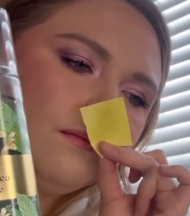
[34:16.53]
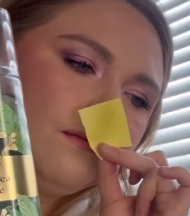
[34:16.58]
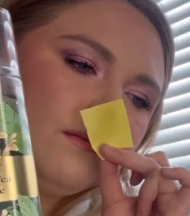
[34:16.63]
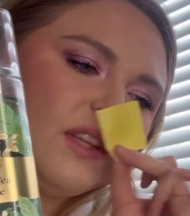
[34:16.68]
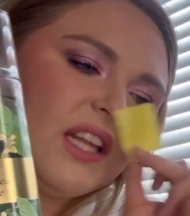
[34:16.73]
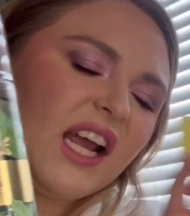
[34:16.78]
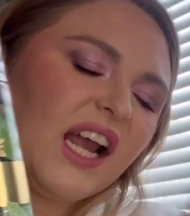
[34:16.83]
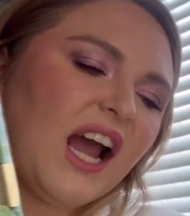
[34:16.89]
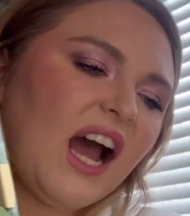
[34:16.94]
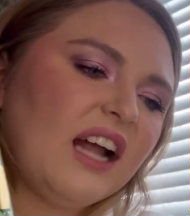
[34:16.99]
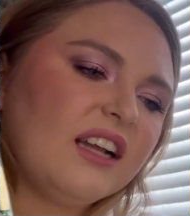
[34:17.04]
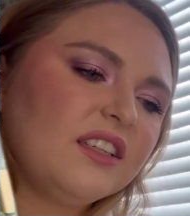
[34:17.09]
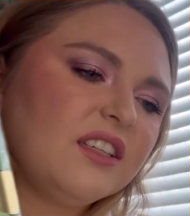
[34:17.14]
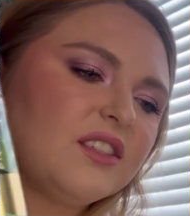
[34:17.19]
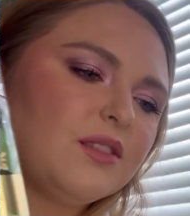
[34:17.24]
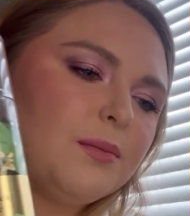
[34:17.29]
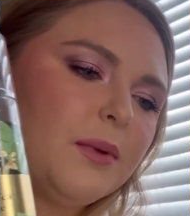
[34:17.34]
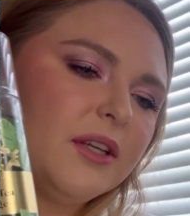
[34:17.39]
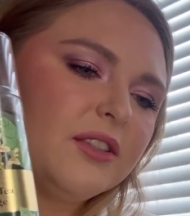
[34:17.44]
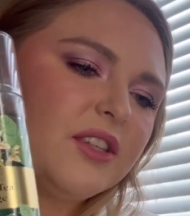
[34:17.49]
That kind of
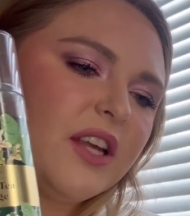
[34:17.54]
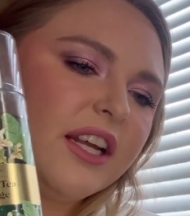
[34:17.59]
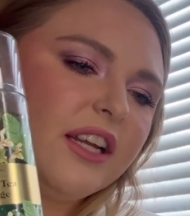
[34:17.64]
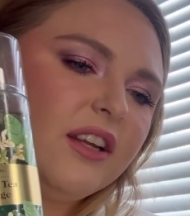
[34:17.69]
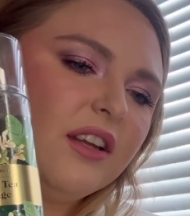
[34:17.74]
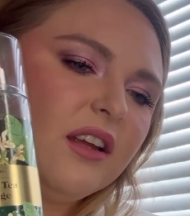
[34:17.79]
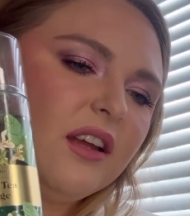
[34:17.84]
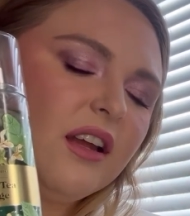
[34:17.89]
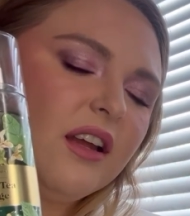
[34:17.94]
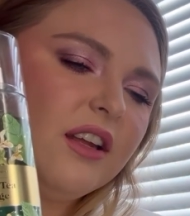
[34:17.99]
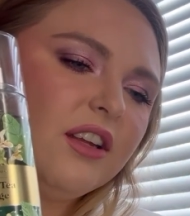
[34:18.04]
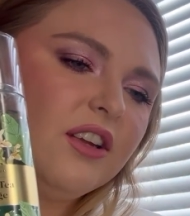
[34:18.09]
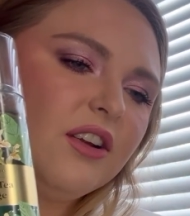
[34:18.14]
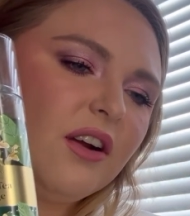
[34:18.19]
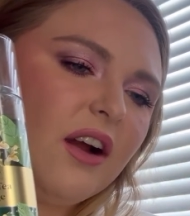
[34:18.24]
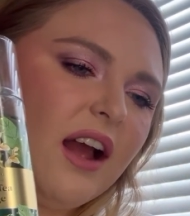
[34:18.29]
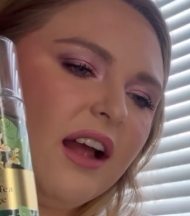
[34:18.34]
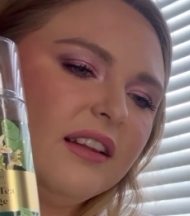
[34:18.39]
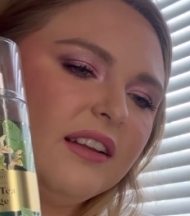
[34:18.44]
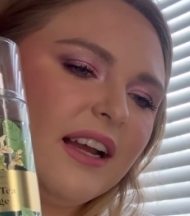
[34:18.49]
smells like you're
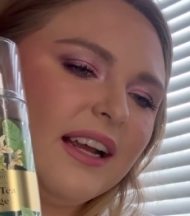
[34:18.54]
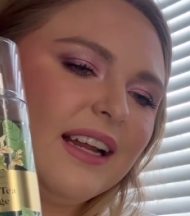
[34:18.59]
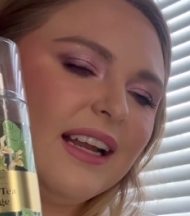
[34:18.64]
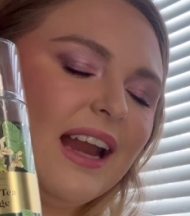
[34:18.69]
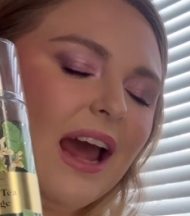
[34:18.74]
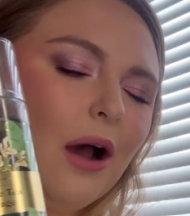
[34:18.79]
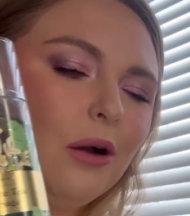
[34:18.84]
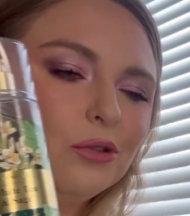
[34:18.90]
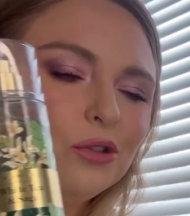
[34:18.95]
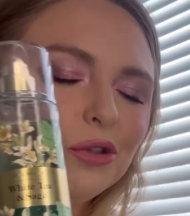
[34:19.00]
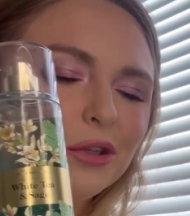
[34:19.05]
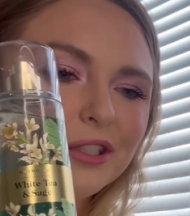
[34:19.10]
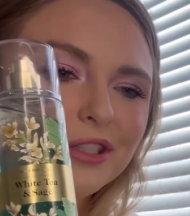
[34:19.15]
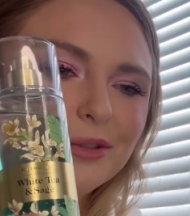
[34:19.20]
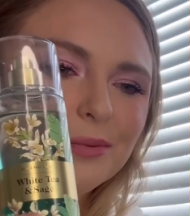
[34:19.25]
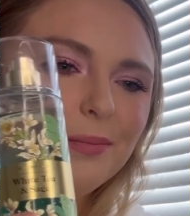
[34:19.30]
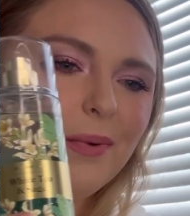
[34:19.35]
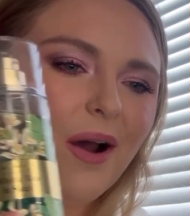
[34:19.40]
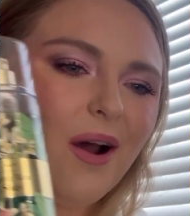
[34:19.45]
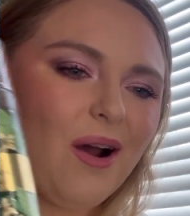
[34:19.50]
at like an outdoor
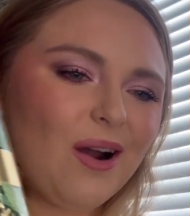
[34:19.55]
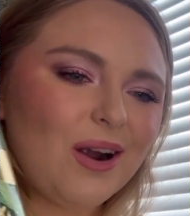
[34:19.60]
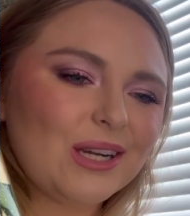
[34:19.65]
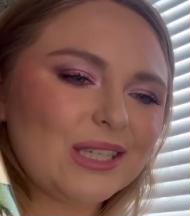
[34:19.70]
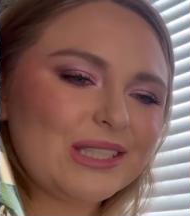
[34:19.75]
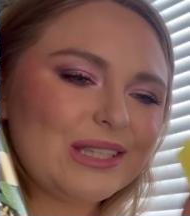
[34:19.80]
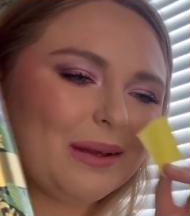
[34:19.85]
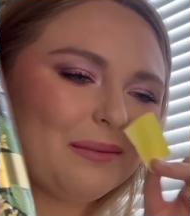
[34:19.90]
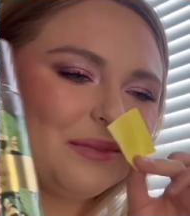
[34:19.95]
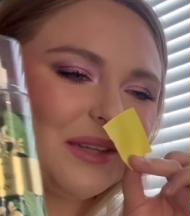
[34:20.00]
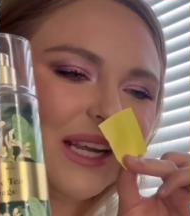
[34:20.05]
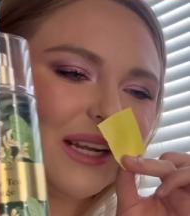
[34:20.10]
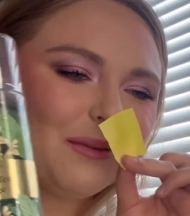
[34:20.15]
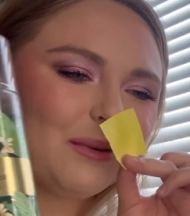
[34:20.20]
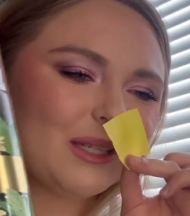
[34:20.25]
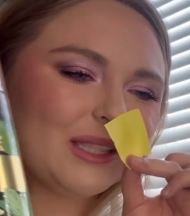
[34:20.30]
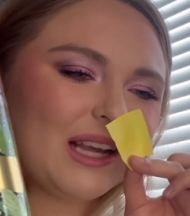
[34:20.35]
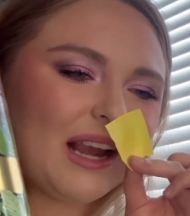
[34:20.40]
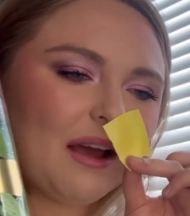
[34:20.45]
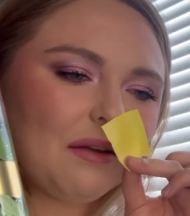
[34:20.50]
spa or something
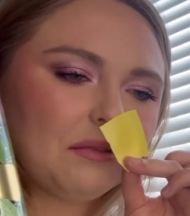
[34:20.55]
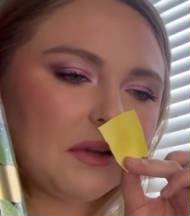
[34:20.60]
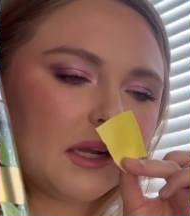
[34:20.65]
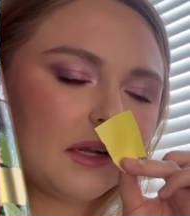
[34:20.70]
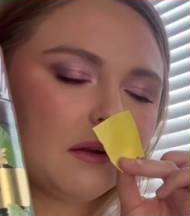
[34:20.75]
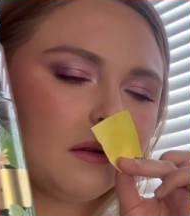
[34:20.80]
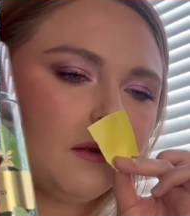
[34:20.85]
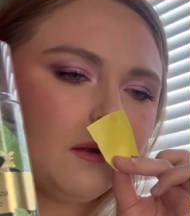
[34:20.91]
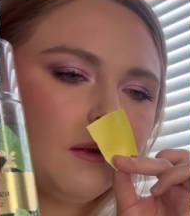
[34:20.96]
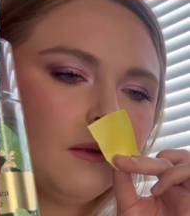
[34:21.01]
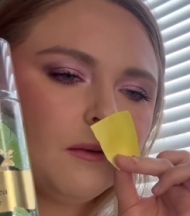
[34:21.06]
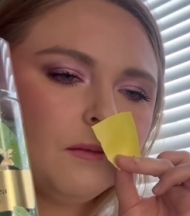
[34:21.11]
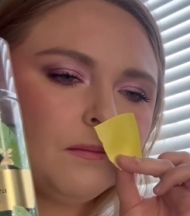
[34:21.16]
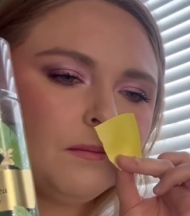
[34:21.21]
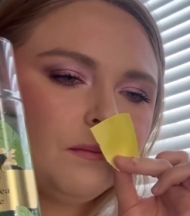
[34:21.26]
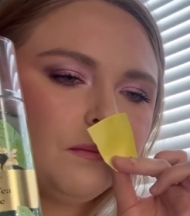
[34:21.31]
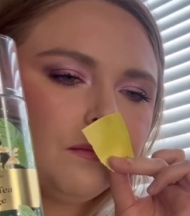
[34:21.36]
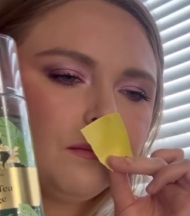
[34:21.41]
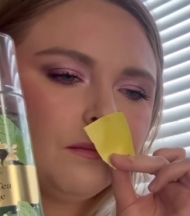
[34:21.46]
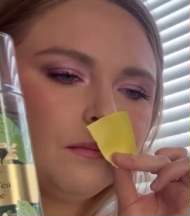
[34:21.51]
where they have like
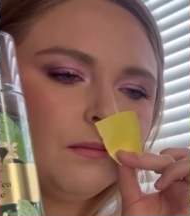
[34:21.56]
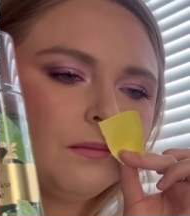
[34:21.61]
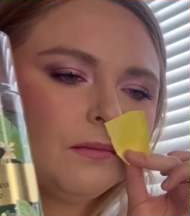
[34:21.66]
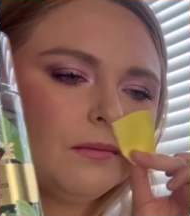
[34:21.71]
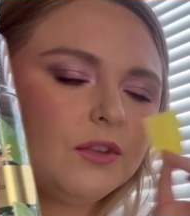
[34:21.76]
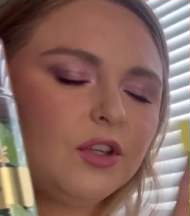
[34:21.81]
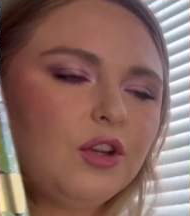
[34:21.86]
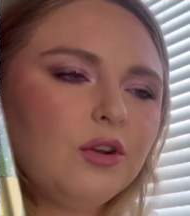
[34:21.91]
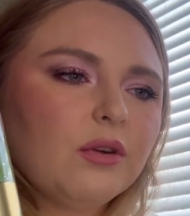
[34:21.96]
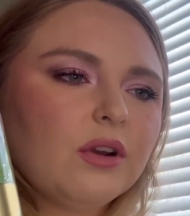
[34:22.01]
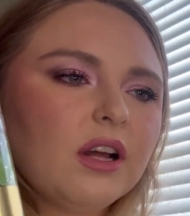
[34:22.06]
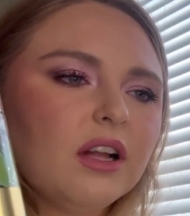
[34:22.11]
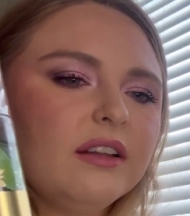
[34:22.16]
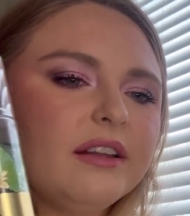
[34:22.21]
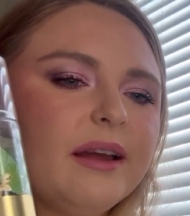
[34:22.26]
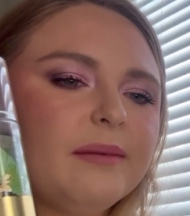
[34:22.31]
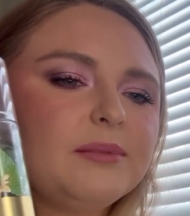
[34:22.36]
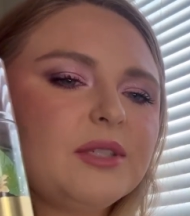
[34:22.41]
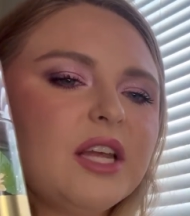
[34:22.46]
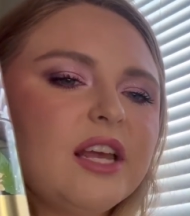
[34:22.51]

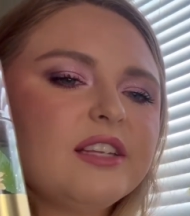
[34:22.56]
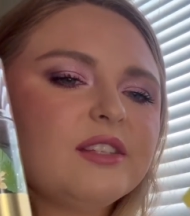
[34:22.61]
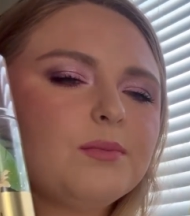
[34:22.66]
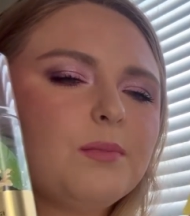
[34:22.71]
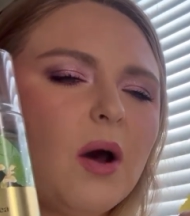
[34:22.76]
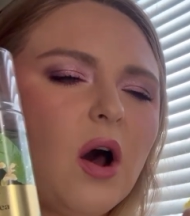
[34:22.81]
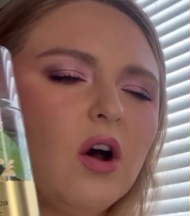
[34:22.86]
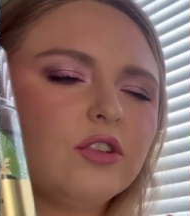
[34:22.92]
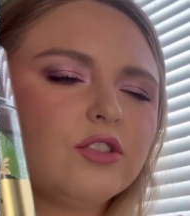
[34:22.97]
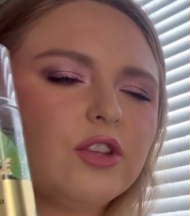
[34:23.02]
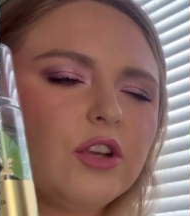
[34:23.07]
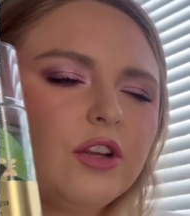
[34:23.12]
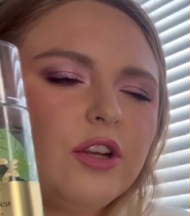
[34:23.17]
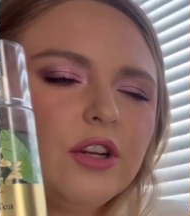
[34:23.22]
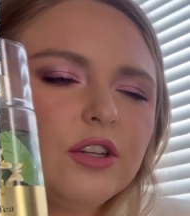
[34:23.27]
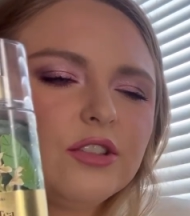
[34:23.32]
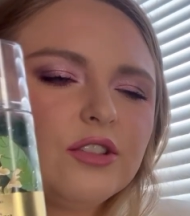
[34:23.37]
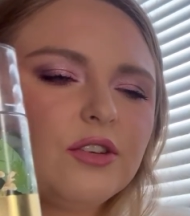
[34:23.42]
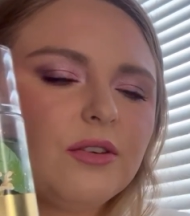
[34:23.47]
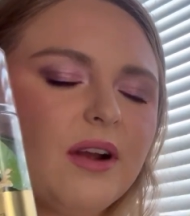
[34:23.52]
eucalyptus, but also
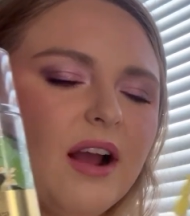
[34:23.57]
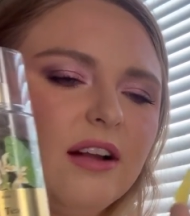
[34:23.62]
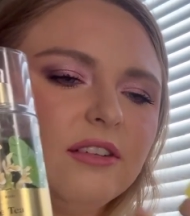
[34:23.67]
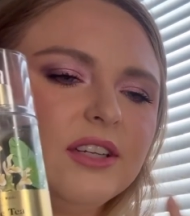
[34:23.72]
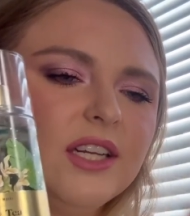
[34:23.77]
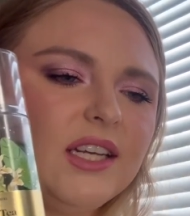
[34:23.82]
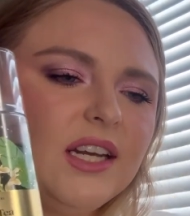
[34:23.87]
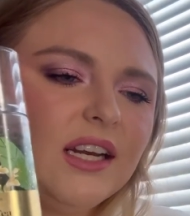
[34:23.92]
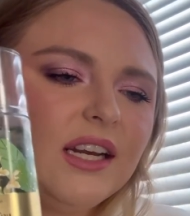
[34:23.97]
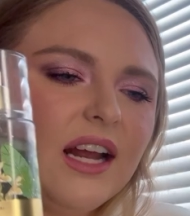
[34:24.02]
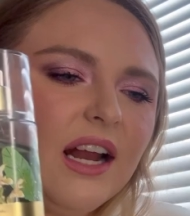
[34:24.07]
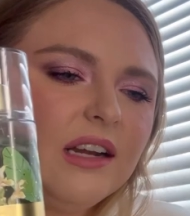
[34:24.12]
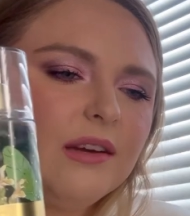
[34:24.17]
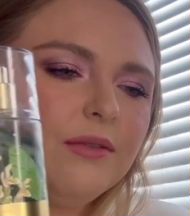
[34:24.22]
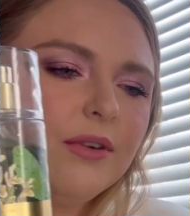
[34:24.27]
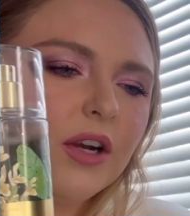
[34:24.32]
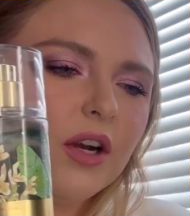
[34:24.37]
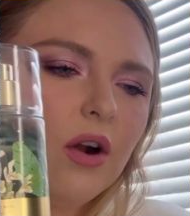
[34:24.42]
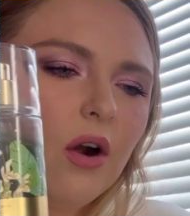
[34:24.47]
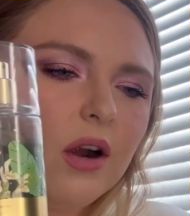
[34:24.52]
you're surrounded in kind of
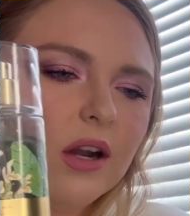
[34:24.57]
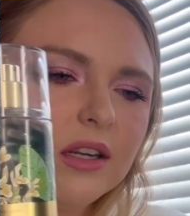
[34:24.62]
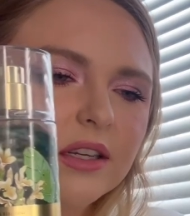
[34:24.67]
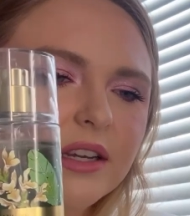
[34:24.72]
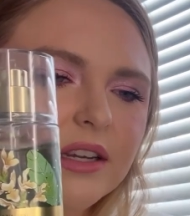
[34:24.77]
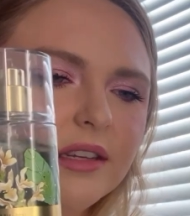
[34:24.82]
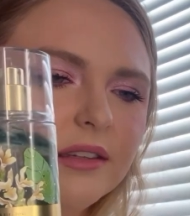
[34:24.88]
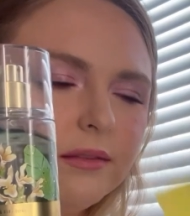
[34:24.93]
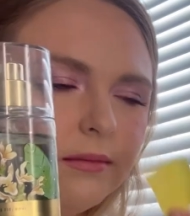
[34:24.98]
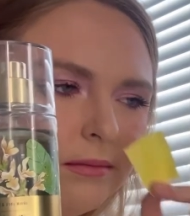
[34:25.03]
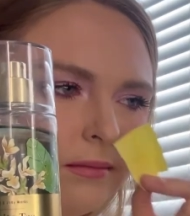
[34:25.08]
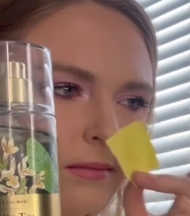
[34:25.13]
a garden.